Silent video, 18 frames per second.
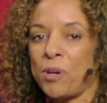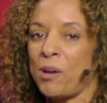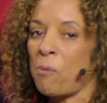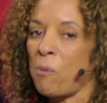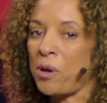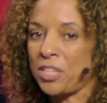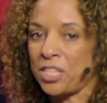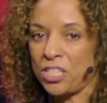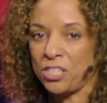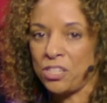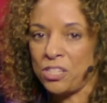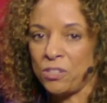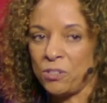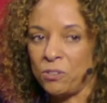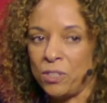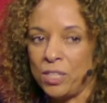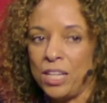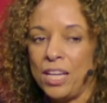I want us to do.
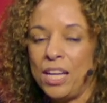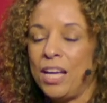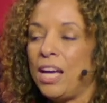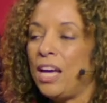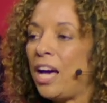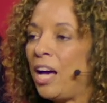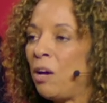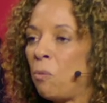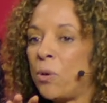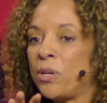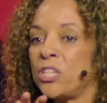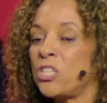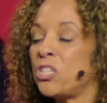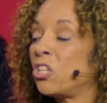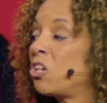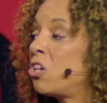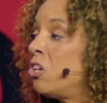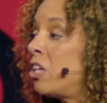I want us
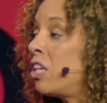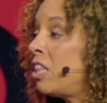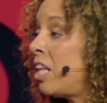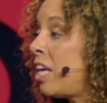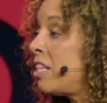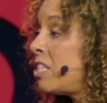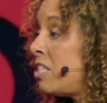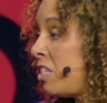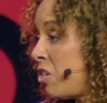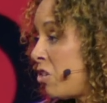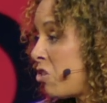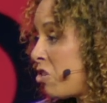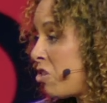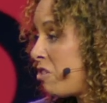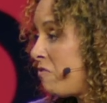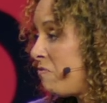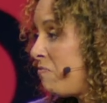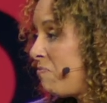to cook that
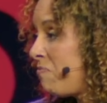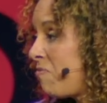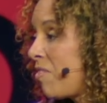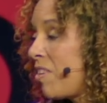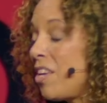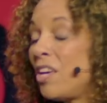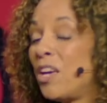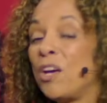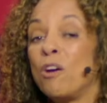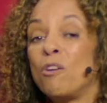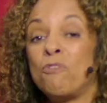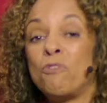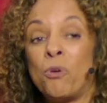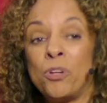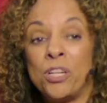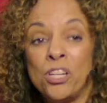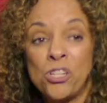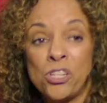dish
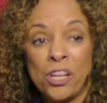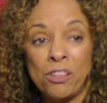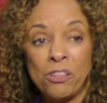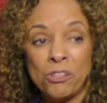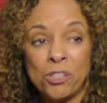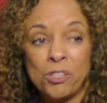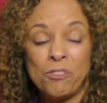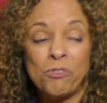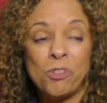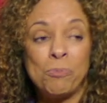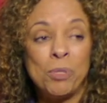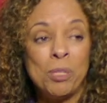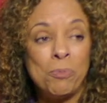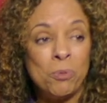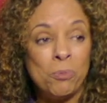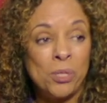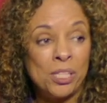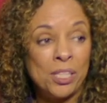for each other, for
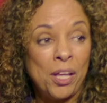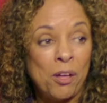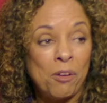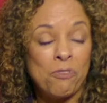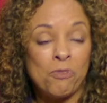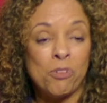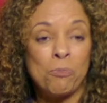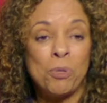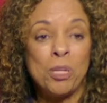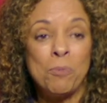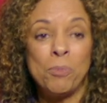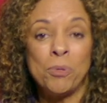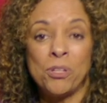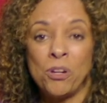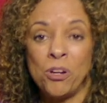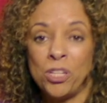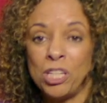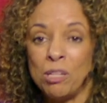people we love, for people in
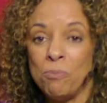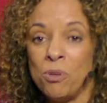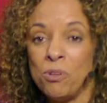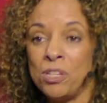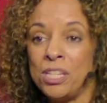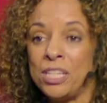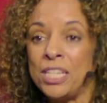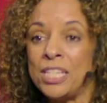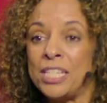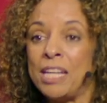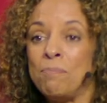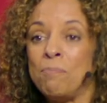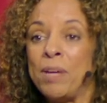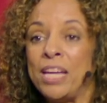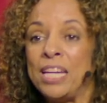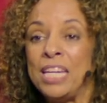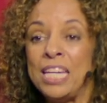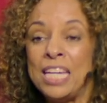our communities that
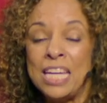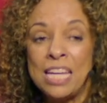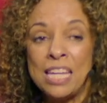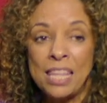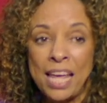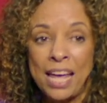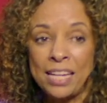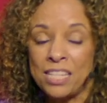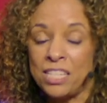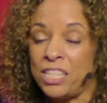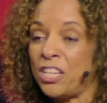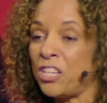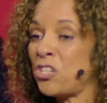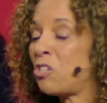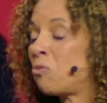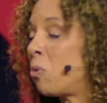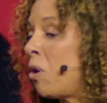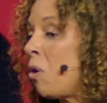may need that
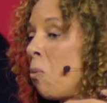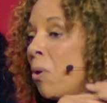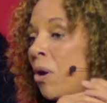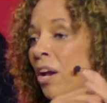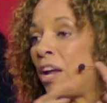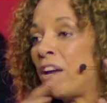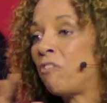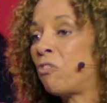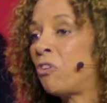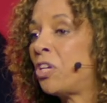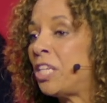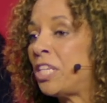dish, you know, wherever it